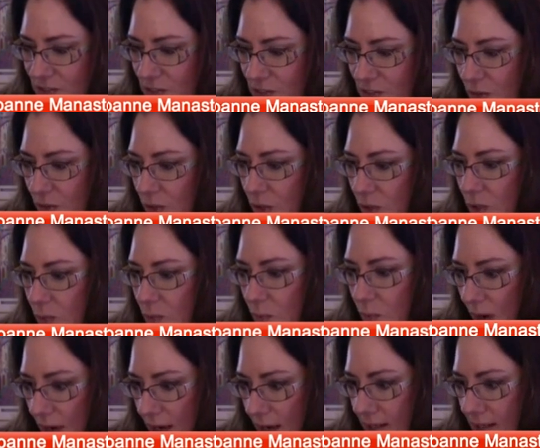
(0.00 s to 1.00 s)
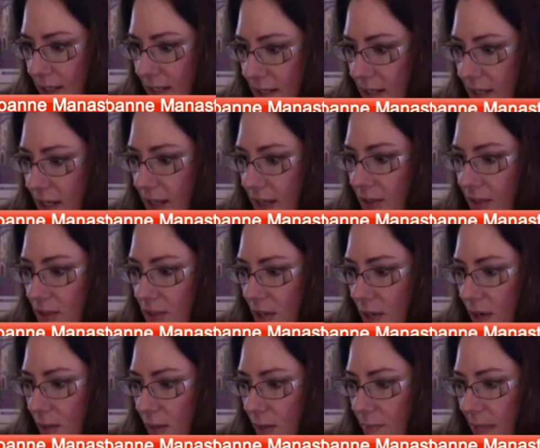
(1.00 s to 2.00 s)
So you won
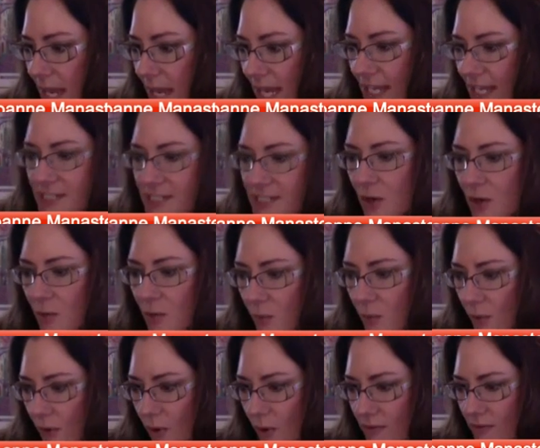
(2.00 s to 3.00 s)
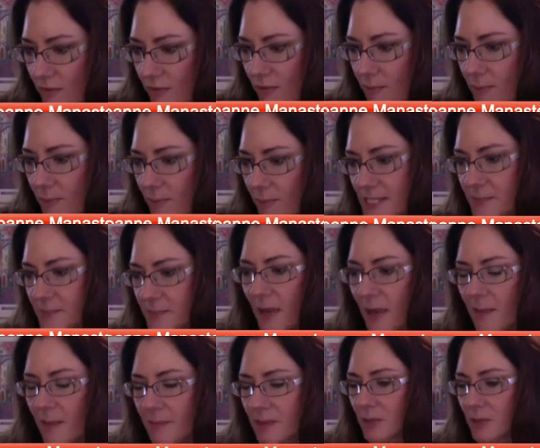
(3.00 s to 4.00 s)
the Panda Award for Best
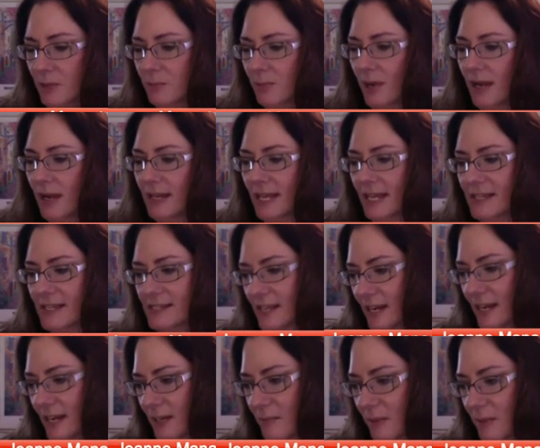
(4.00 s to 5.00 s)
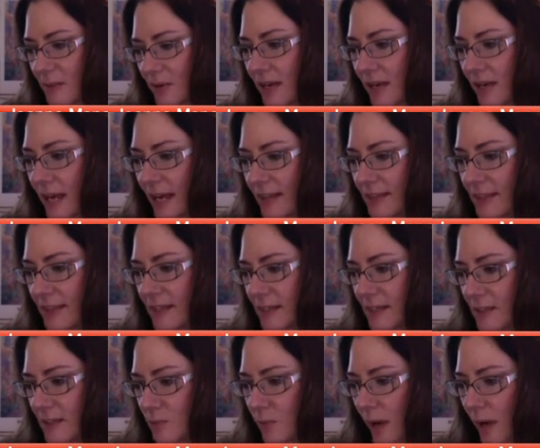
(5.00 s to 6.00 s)
Popular Broadcast Documentary at
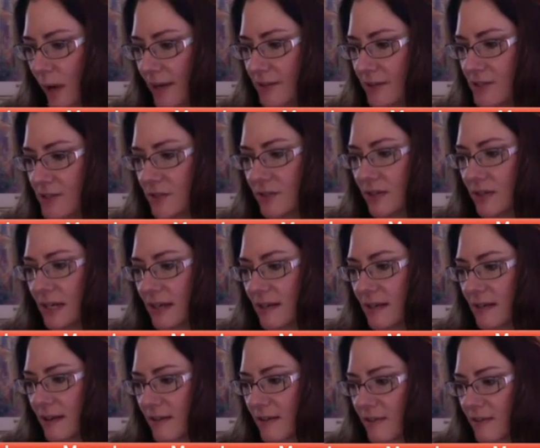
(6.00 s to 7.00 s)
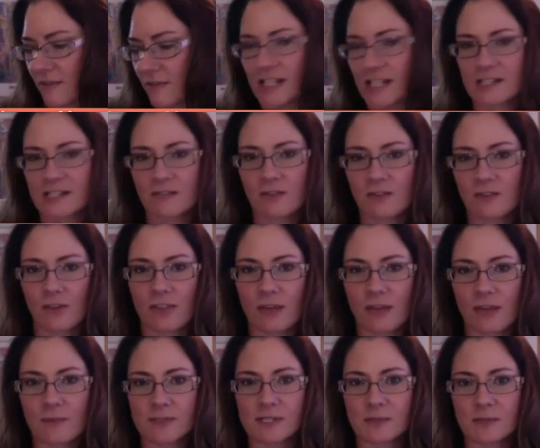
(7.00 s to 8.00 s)
the Wild Screen Festival.
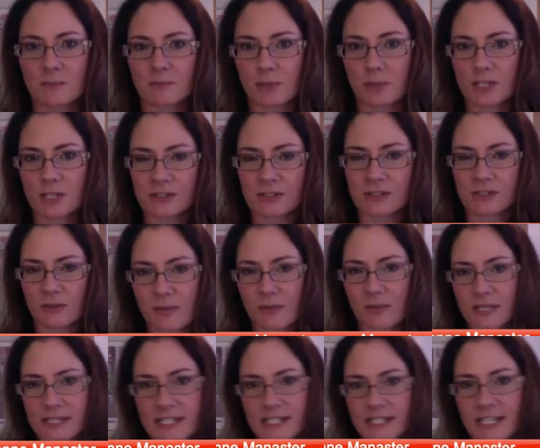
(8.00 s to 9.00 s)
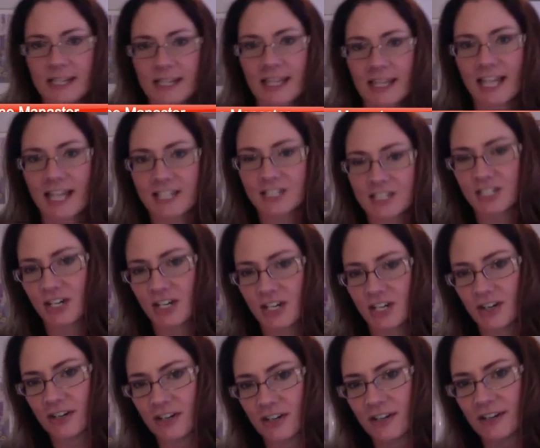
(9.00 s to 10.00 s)
That was in Bristol, wasn't it, last
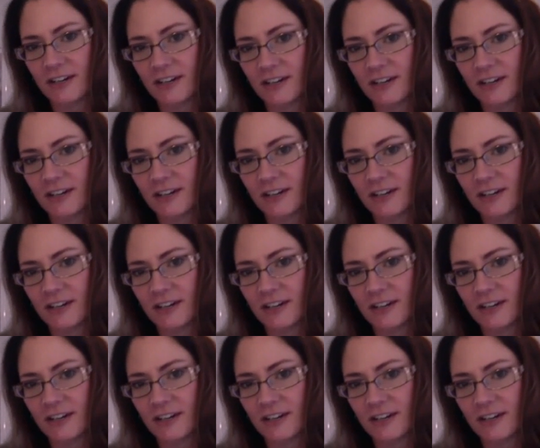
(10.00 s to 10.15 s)
year?